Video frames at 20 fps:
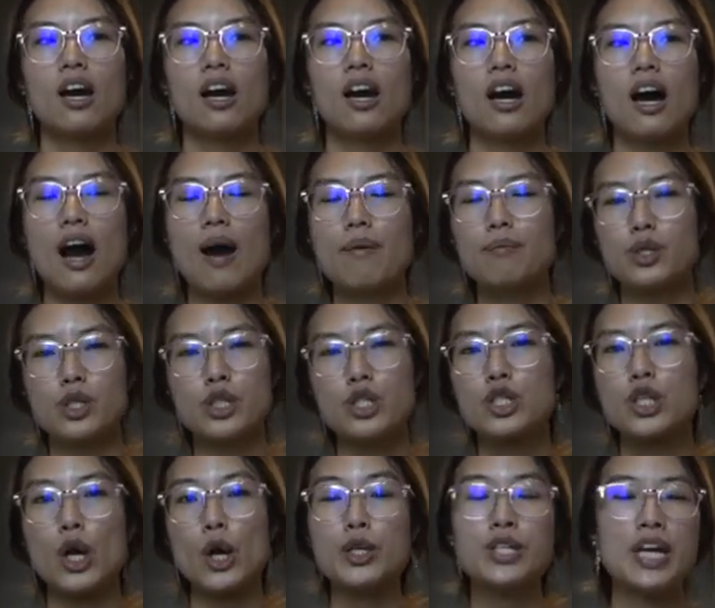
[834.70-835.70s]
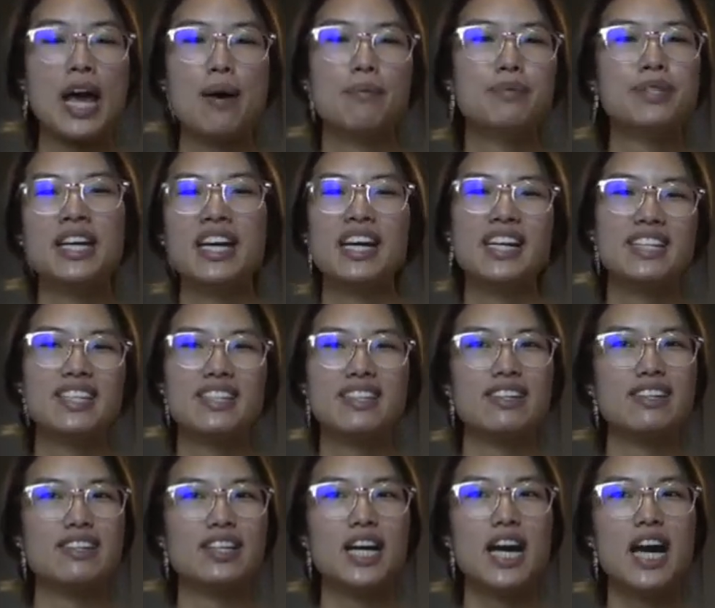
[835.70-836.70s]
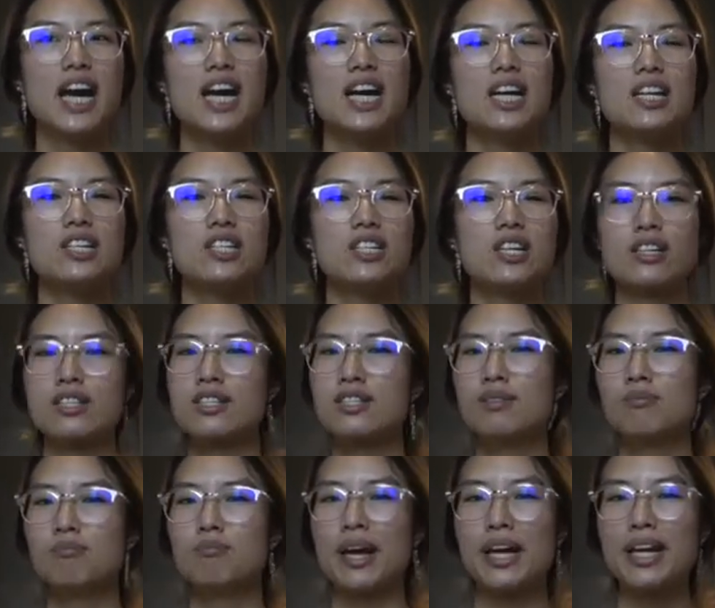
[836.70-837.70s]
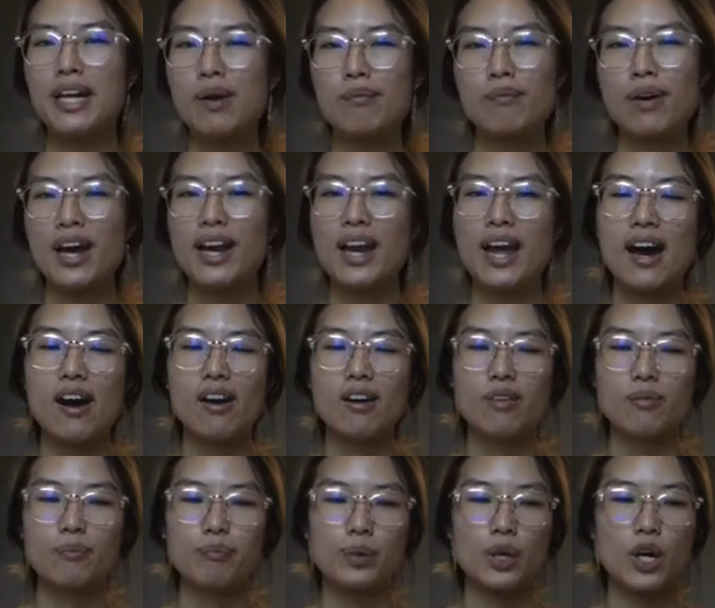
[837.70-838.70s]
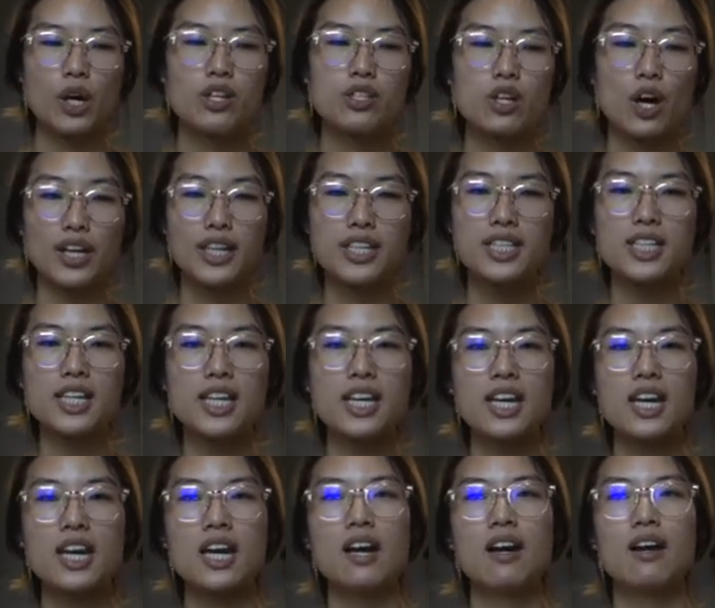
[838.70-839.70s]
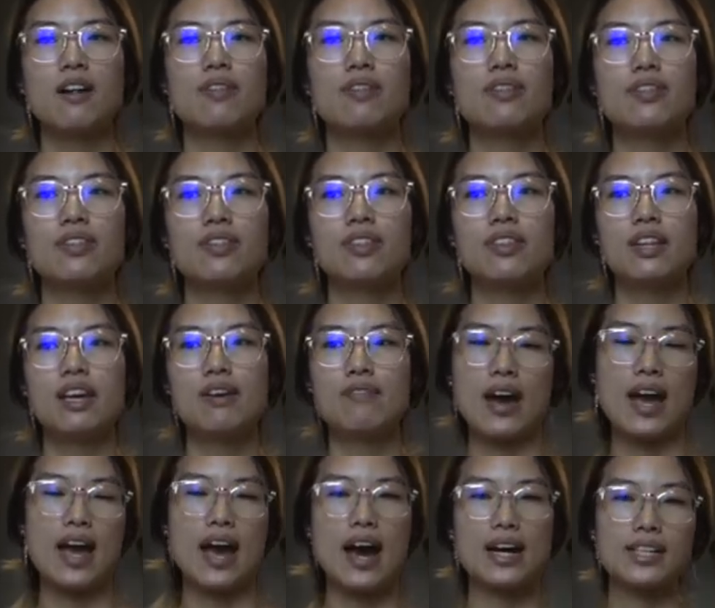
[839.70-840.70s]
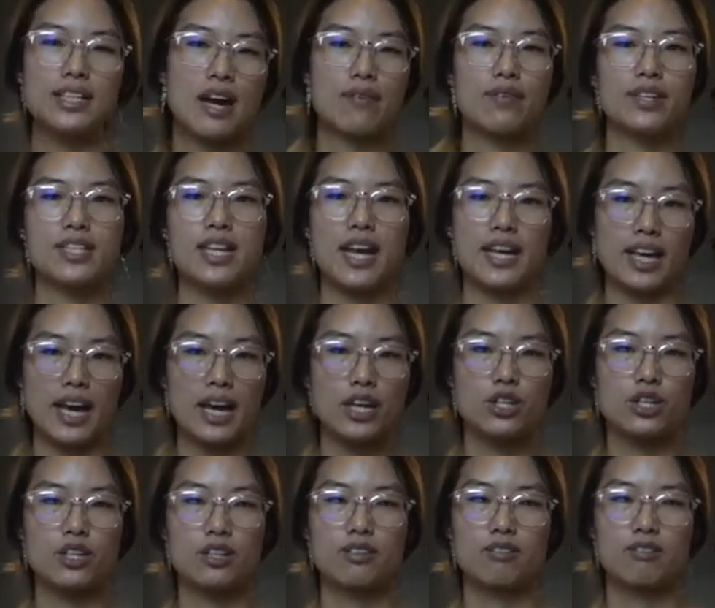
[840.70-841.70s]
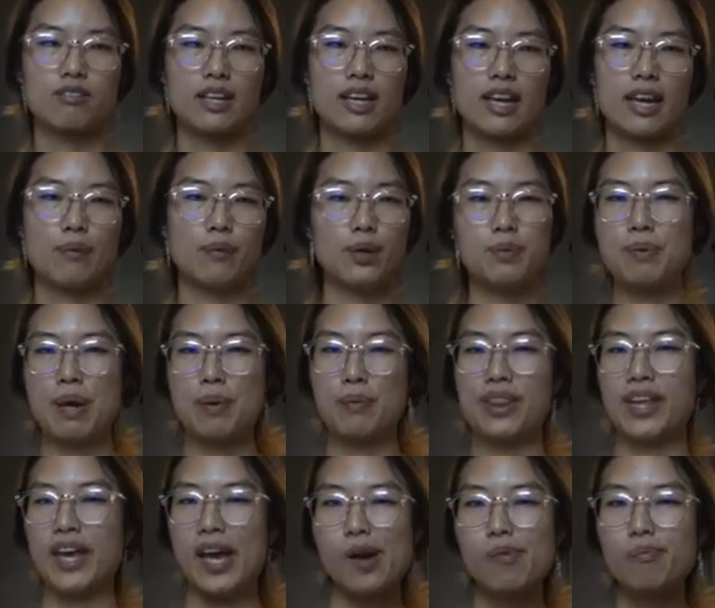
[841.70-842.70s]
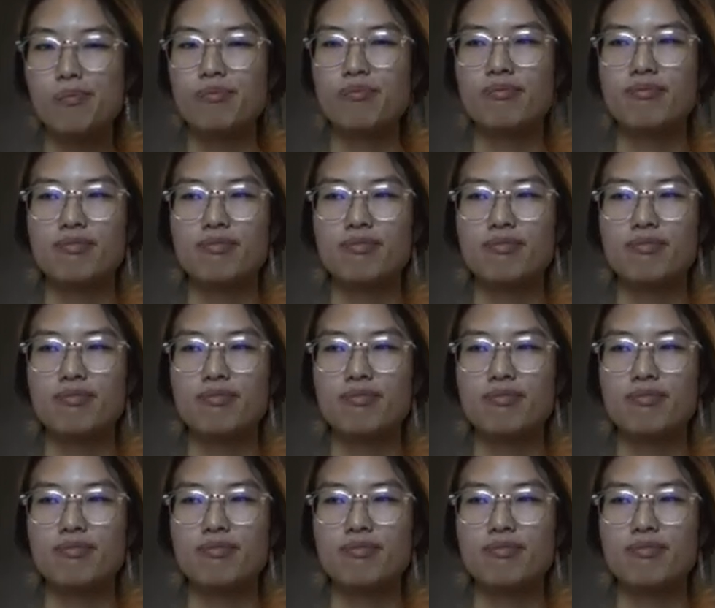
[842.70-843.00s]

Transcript: I'm just so tempted to just meet him right now, because honestly, if I had to have a staycation, it would be with him.